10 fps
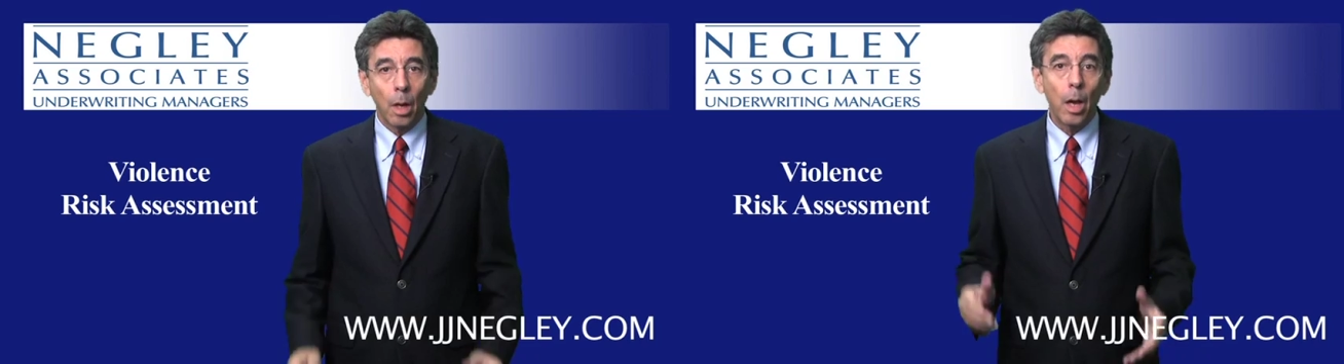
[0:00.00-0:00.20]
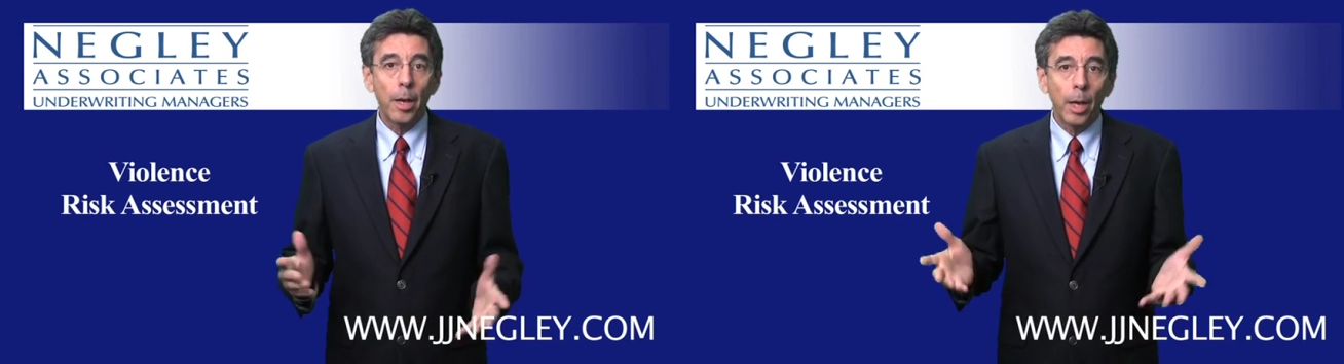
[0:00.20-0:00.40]

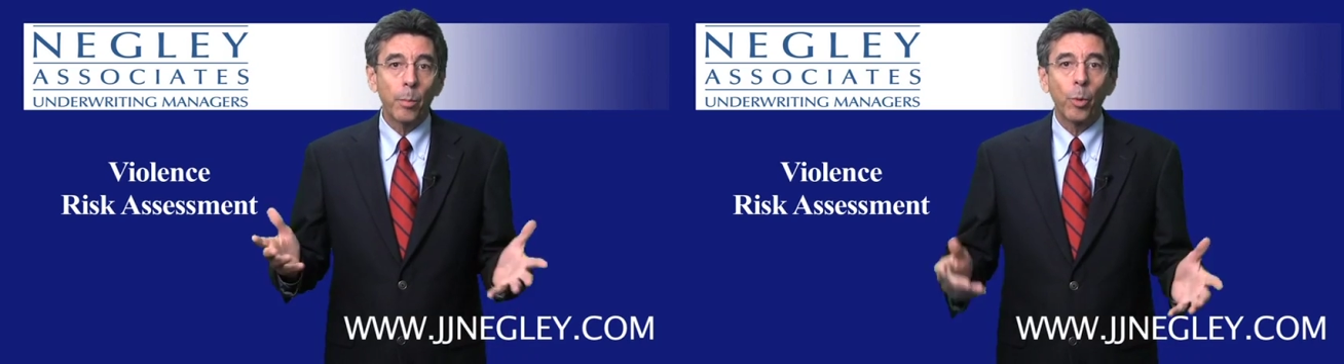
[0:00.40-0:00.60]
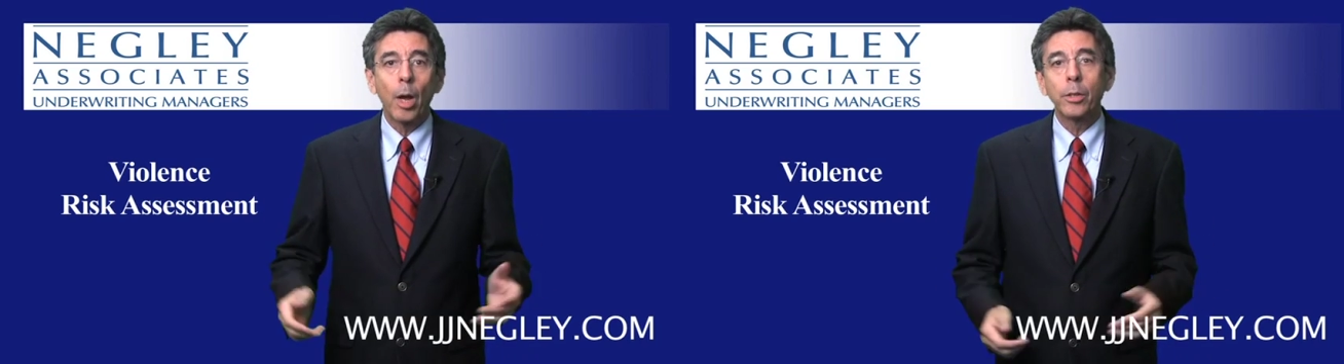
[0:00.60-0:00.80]
Hi,
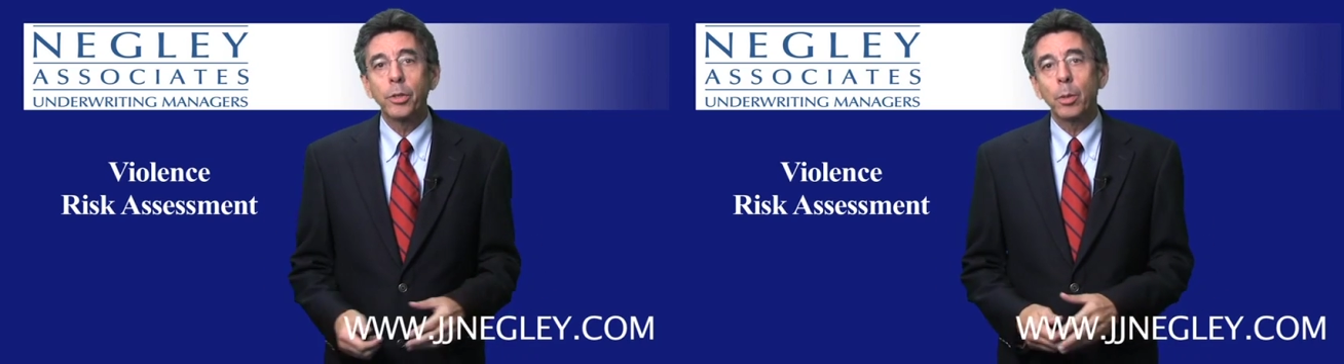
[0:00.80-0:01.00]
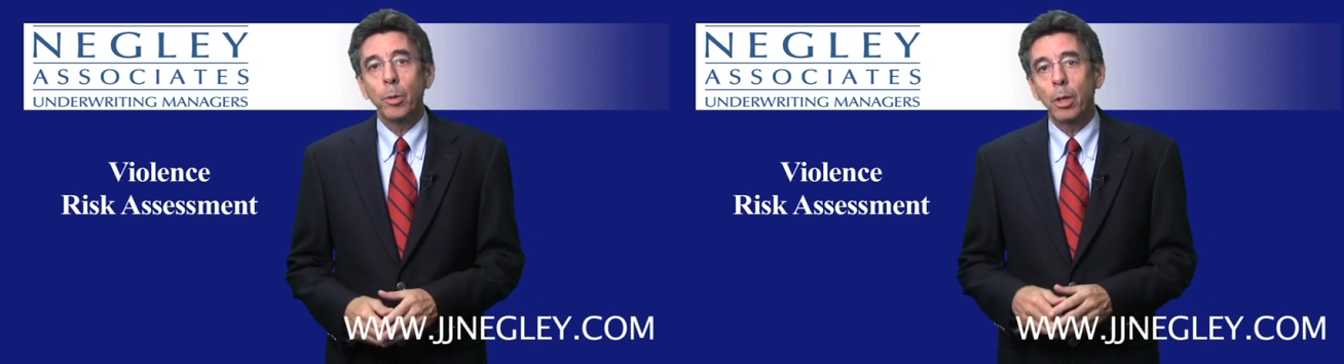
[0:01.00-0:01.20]
I'm Ron
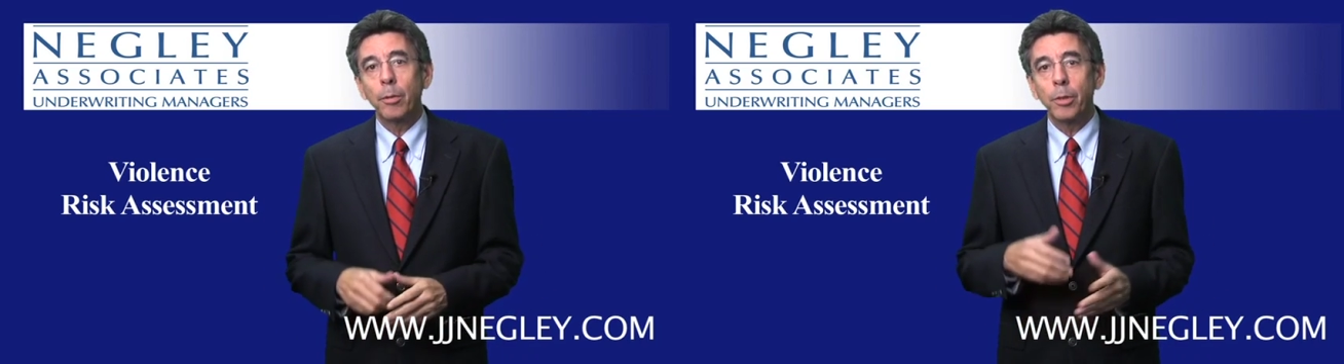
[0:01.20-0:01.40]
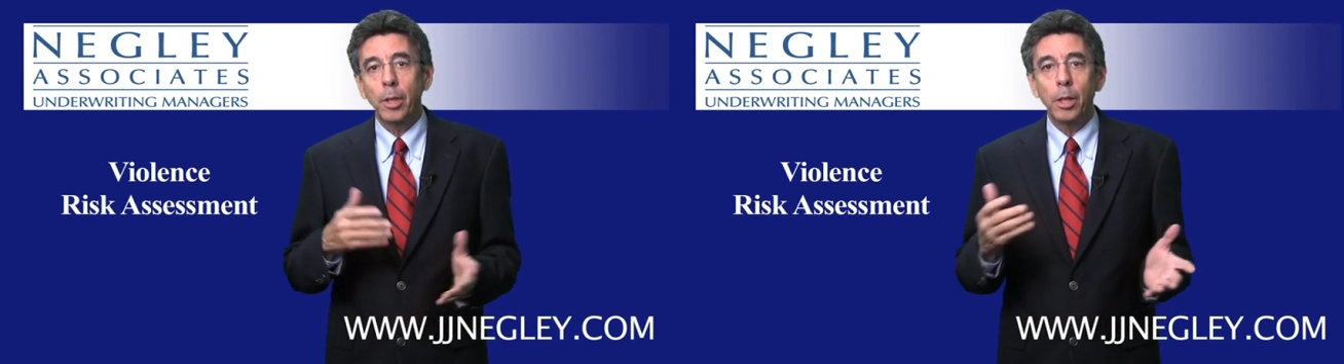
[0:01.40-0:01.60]
Zimmett
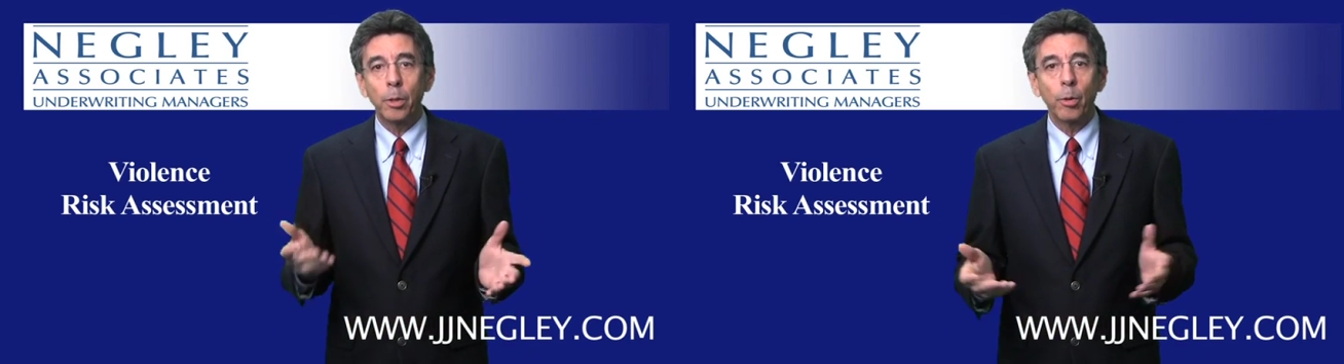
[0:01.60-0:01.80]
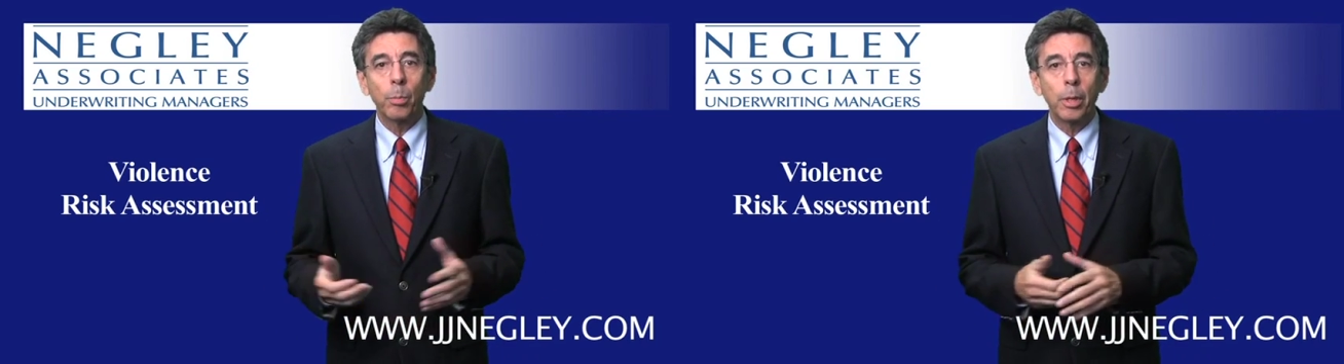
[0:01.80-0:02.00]
of the
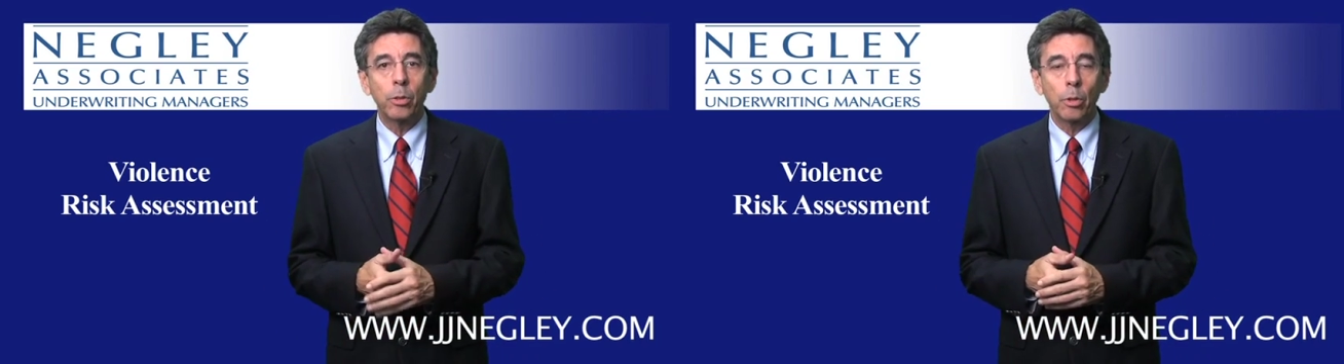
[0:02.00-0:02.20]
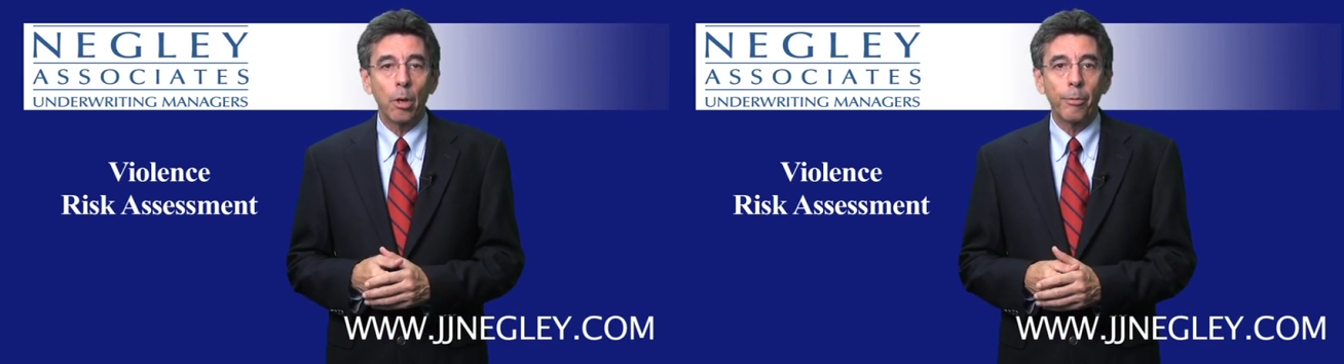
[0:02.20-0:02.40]
Daytona
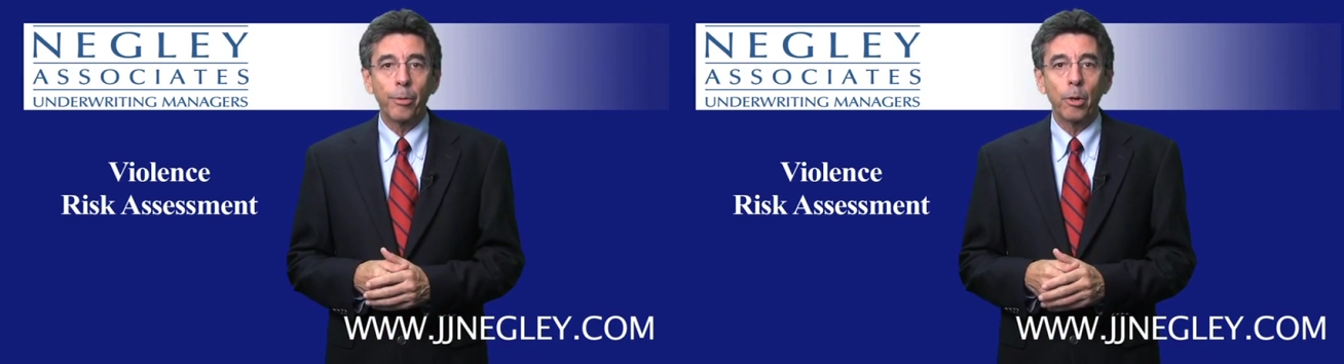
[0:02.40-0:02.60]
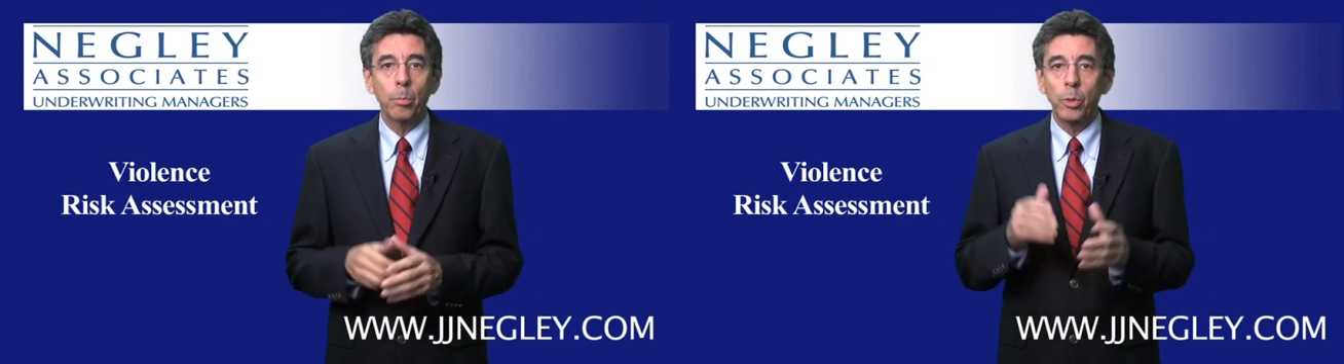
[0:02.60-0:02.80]
Beach law
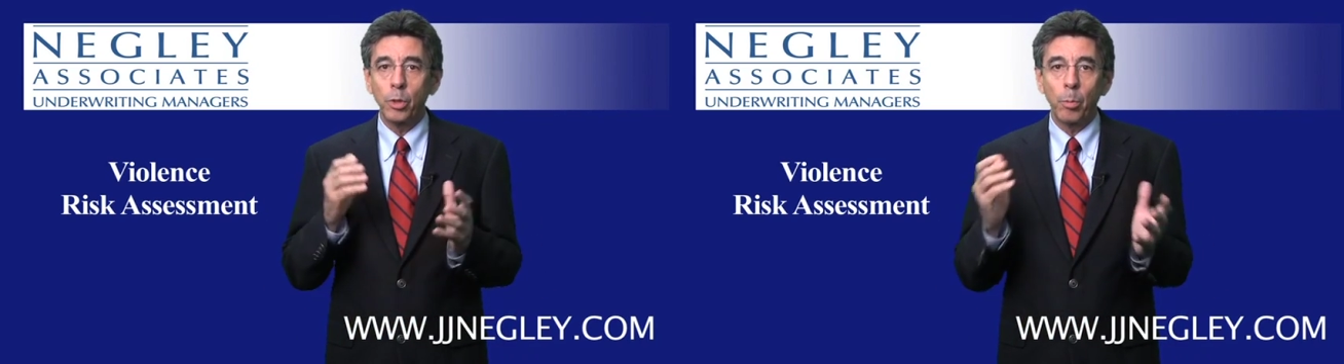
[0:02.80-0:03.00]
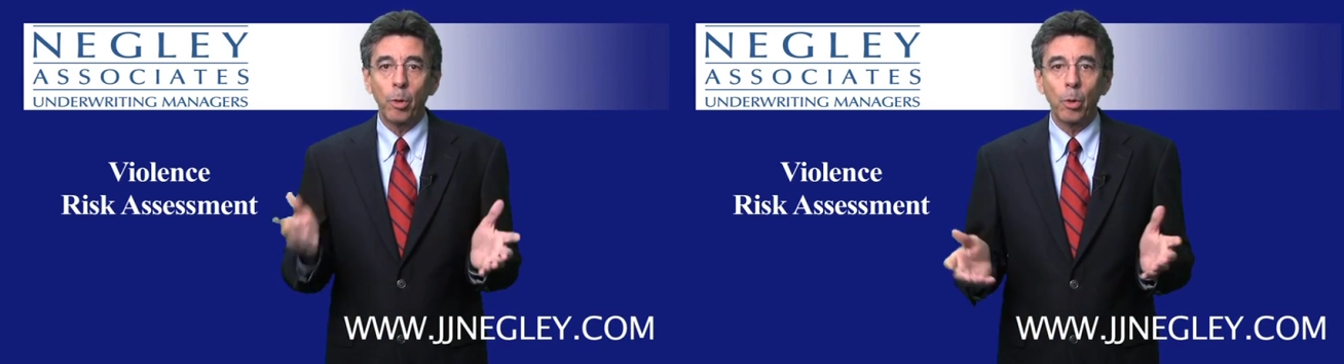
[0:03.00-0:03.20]
firm
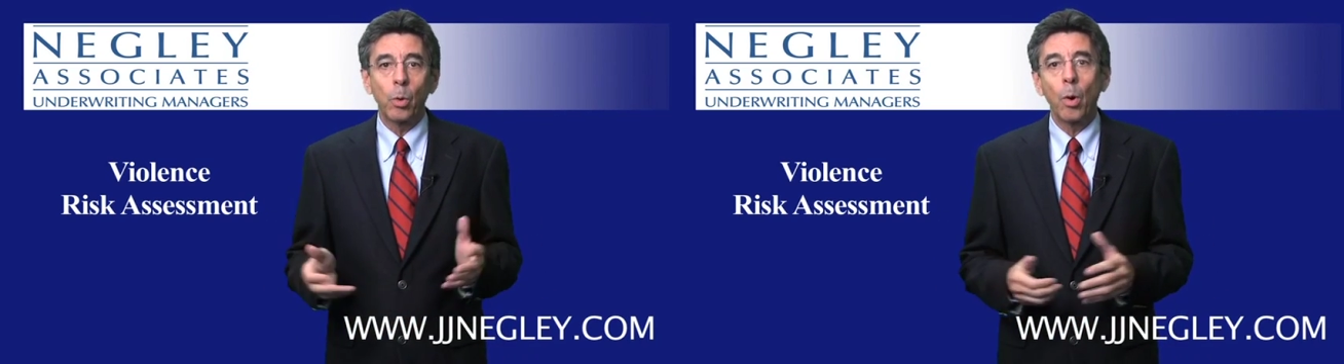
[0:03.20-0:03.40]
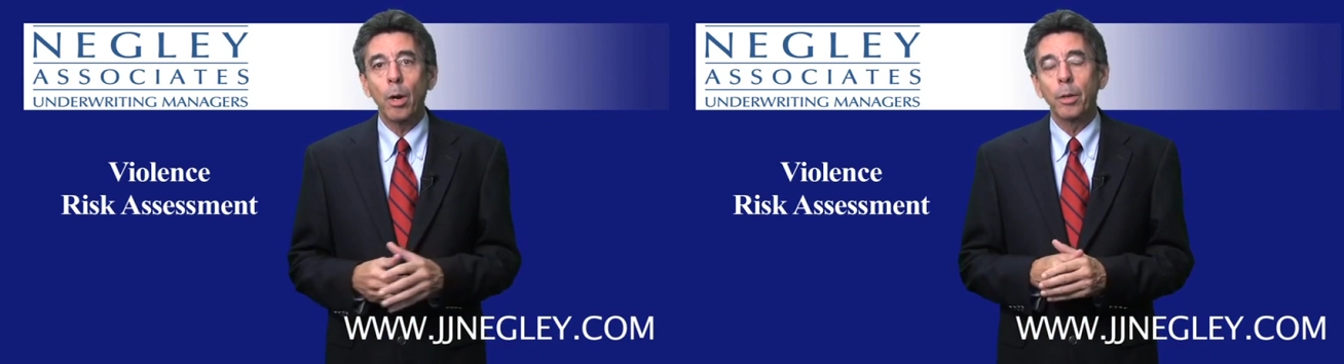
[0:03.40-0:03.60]
Zimmett &
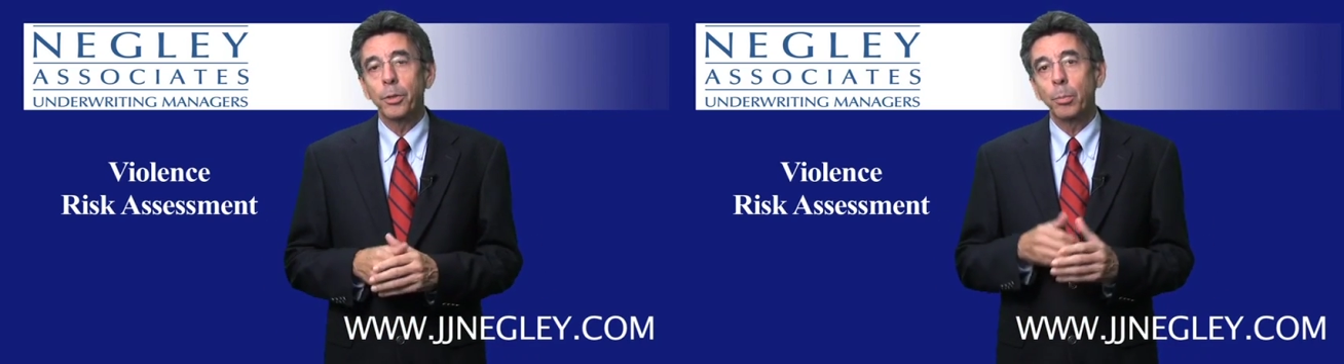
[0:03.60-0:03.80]
Quarles.